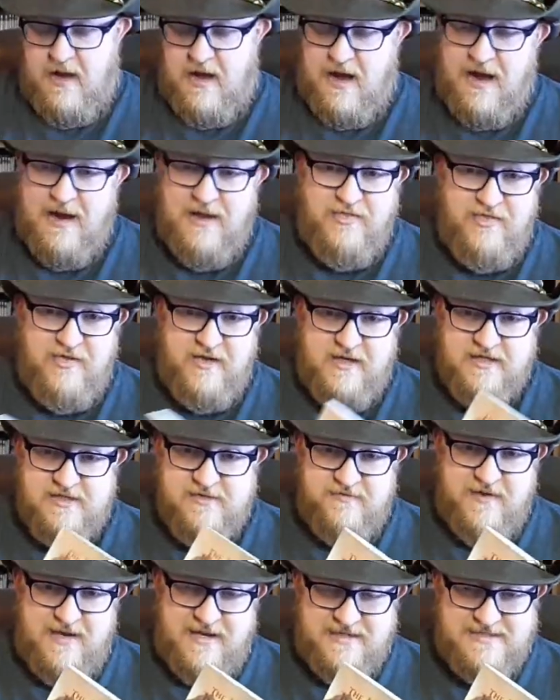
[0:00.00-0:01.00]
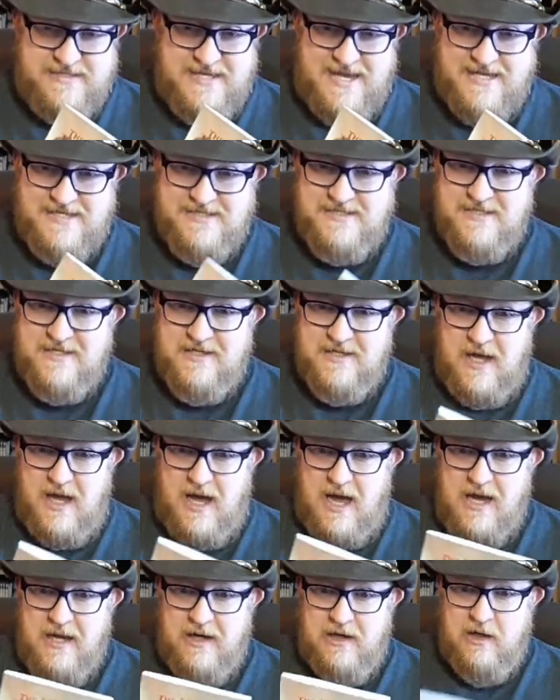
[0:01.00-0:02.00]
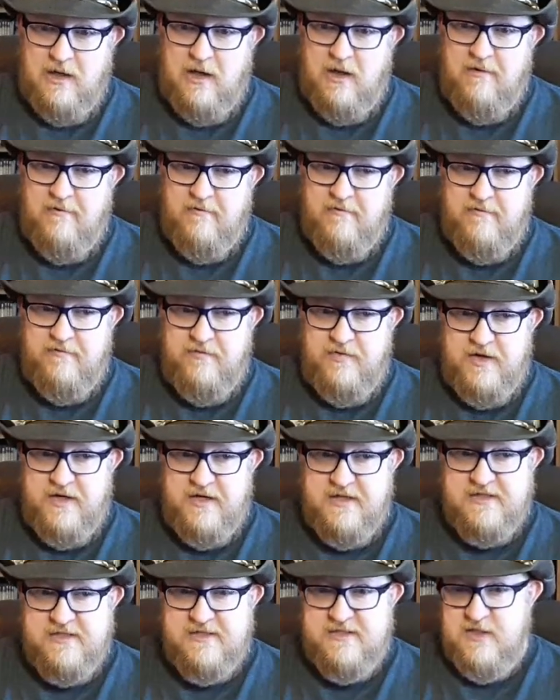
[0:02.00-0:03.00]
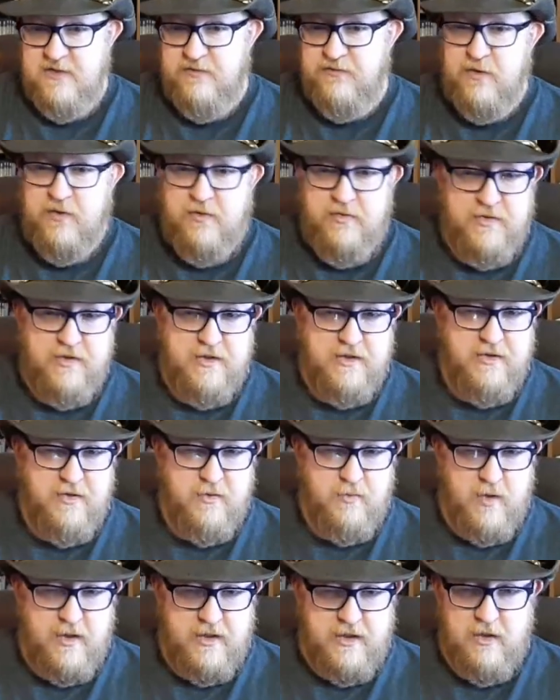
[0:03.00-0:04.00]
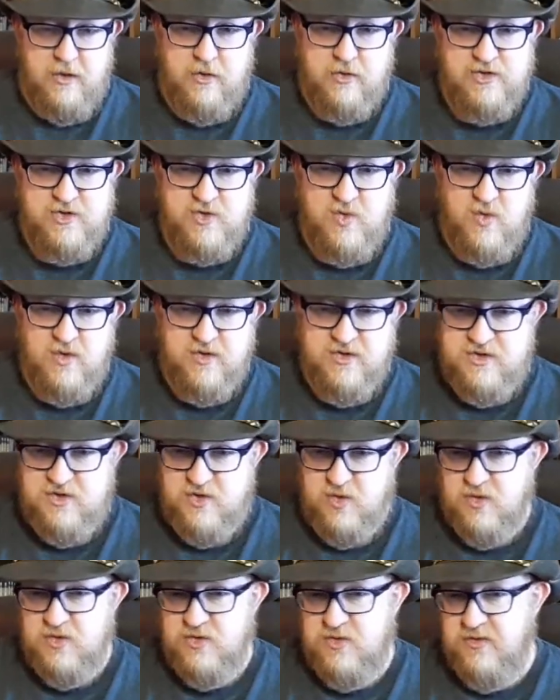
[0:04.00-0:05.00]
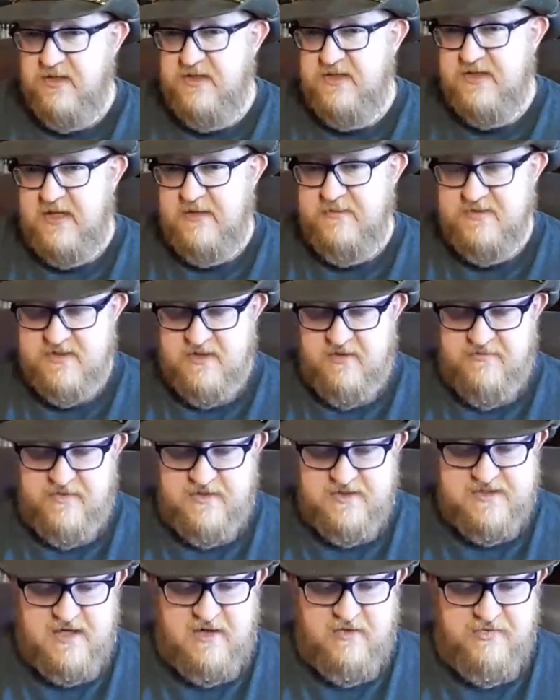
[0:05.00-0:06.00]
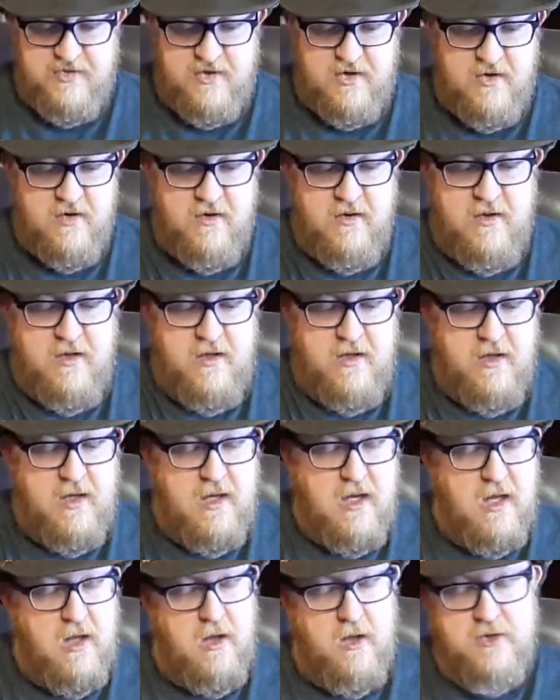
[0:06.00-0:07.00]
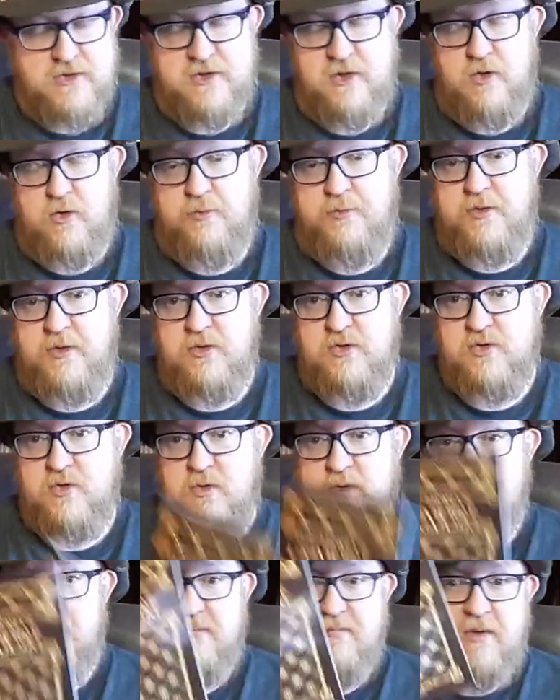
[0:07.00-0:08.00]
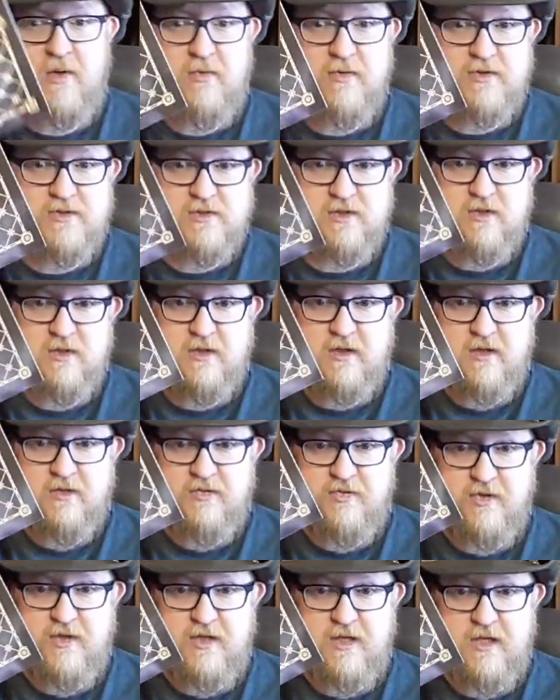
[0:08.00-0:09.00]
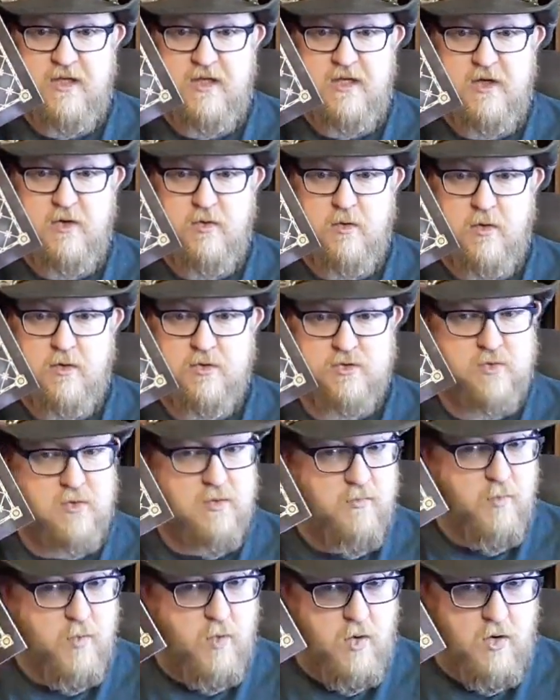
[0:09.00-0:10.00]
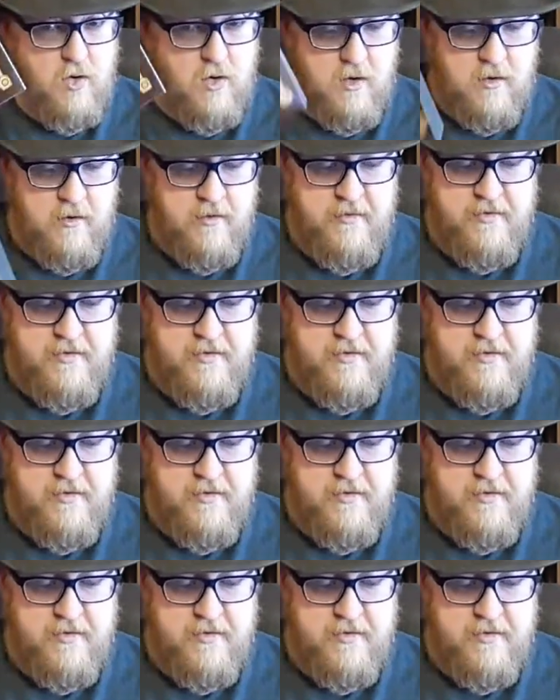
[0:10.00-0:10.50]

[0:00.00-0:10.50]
I think it's fantastic. I love that it's different than the regular sword and sorcery type stuff that's out there. I also hope you enjoyed the bonus look at the Hero's Grimoire.